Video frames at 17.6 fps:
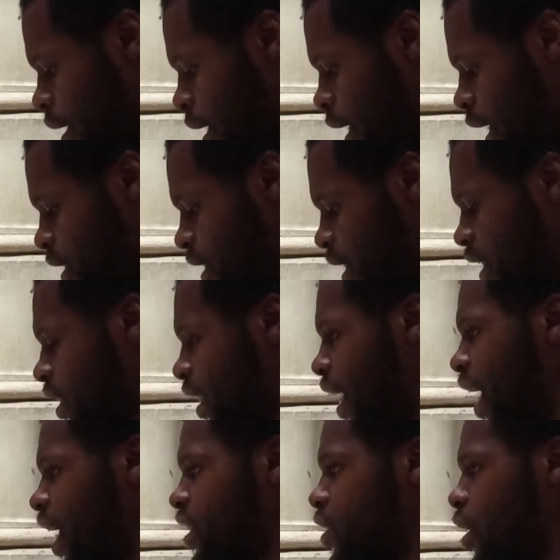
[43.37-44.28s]
It says,
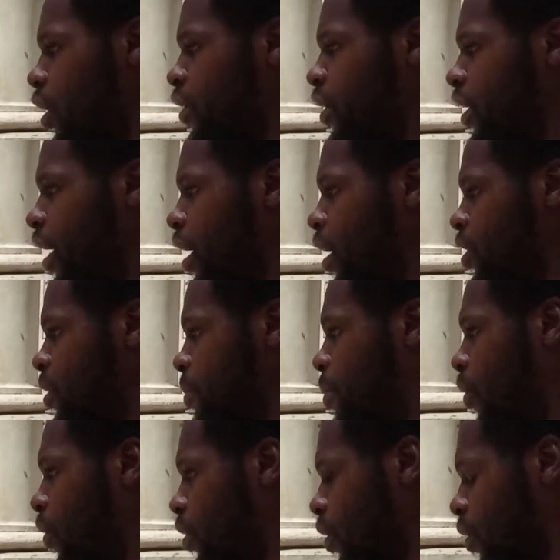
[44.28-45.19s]
cast all your cares
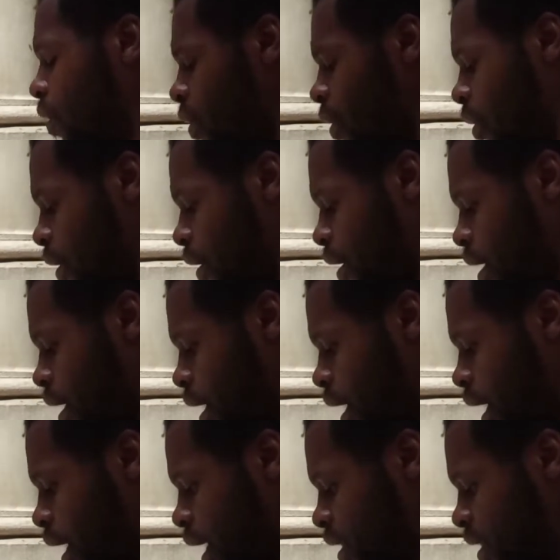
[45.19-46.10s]
upon the Lord.
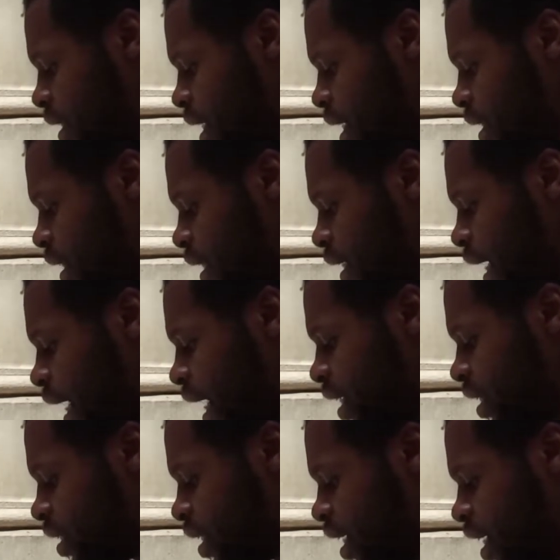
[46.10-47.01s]
It says, and
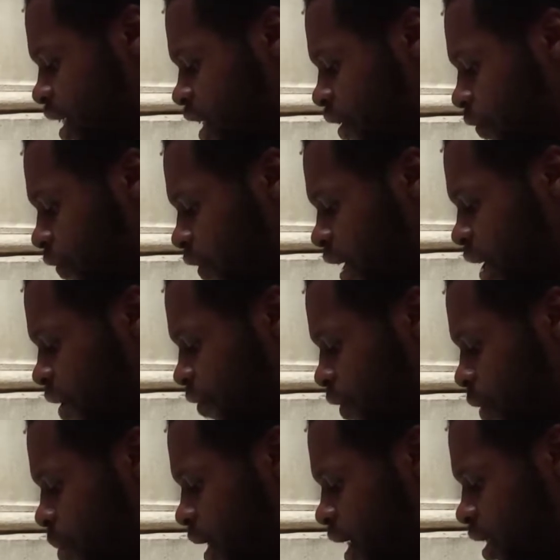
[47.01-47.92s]
haste thee to flee
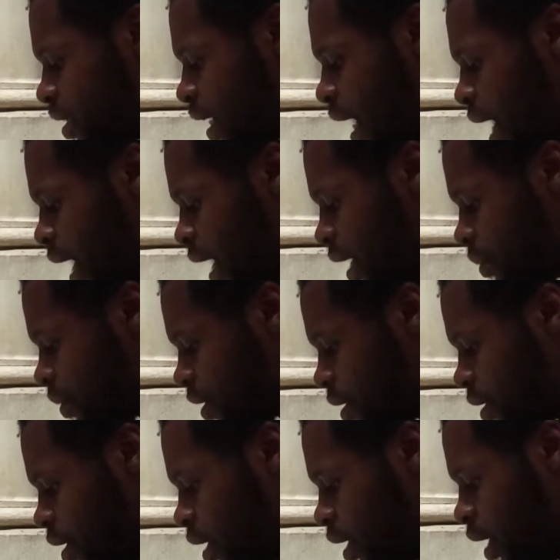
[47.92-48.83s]
from these times.
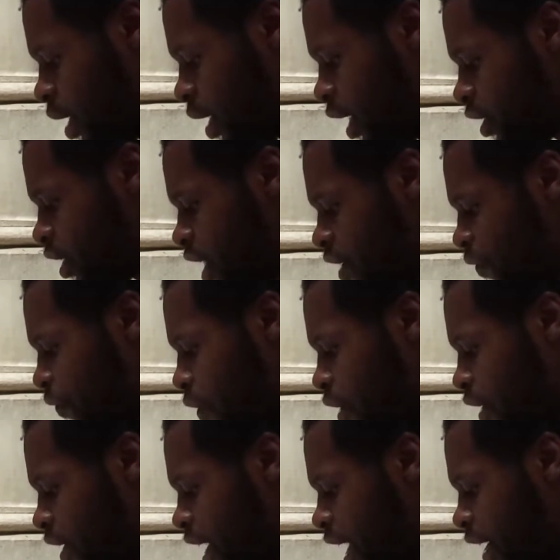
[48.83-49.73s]
It says,
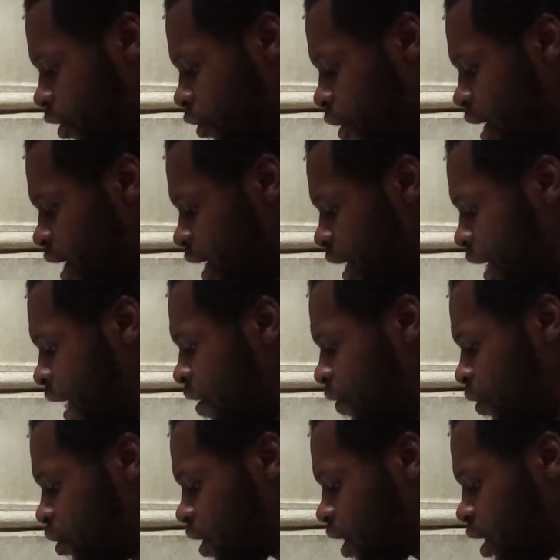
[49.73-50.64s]
for yet greater
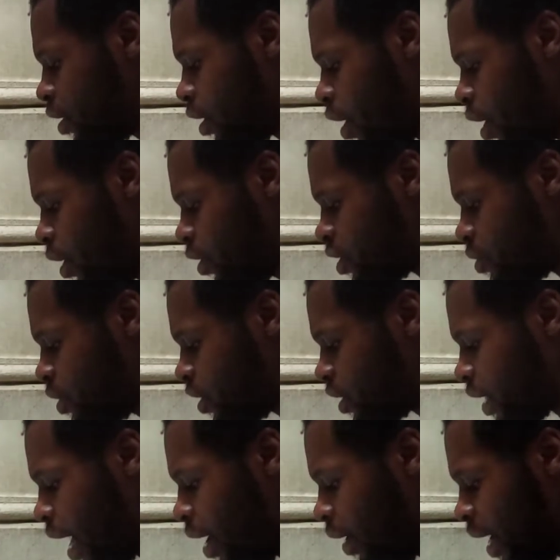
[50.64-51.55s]
evils than those which
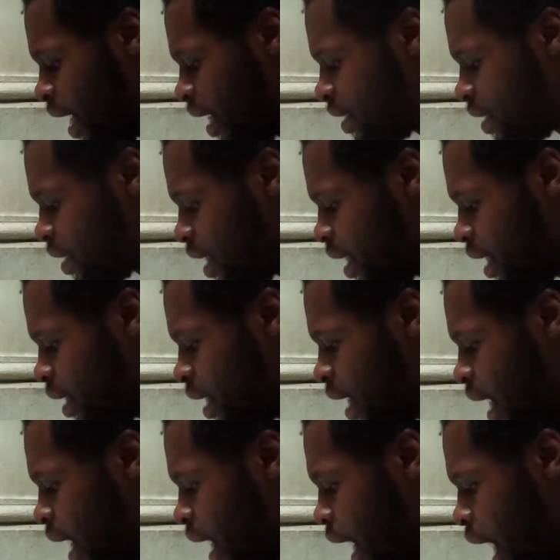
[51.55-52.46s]
thou hast seen
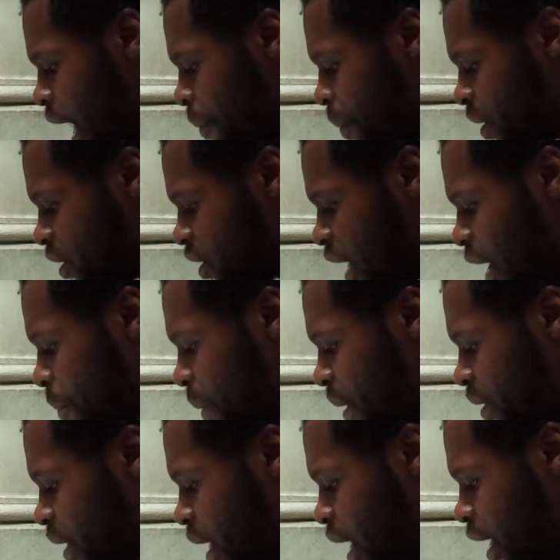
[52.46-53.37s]
happen shall be
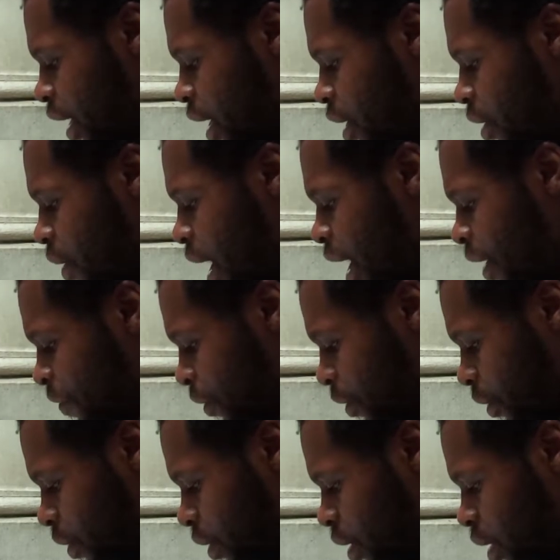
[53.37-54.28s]
done
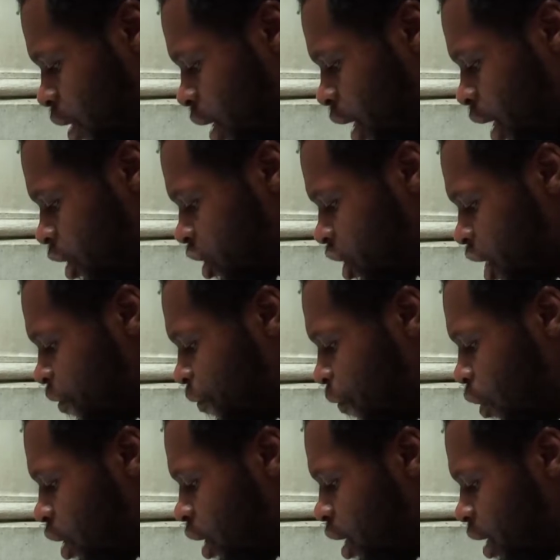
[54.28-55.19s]
hereafter. It says,
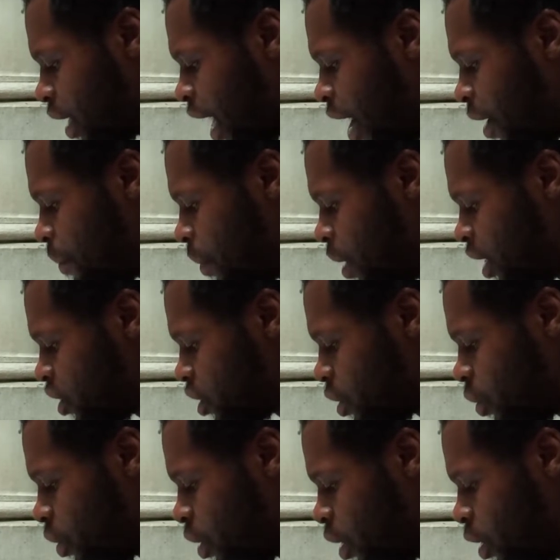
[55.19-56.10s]
for look how much
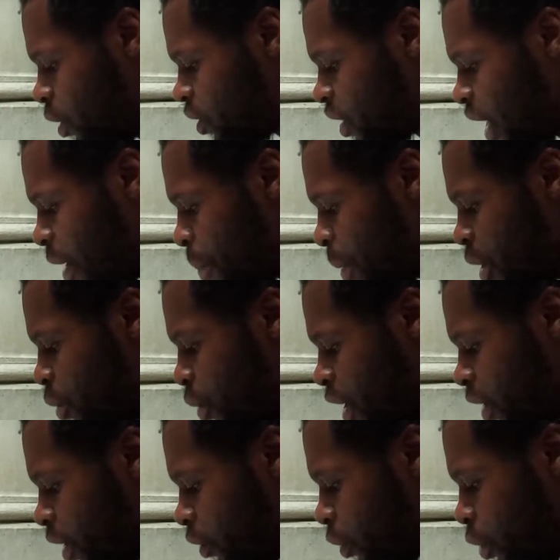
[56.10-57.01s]
the world shall be
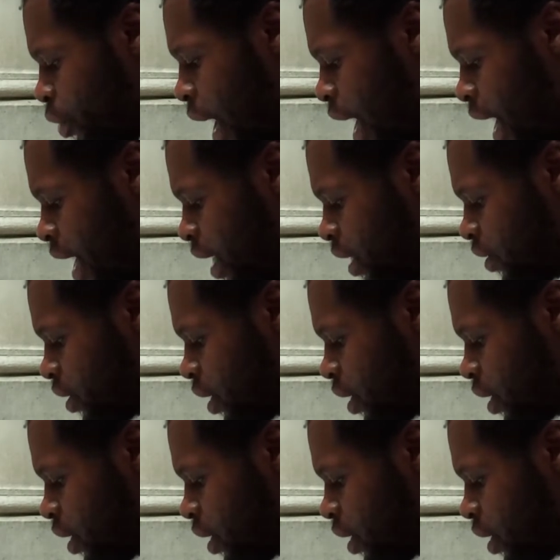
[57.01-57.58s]
weaker through age,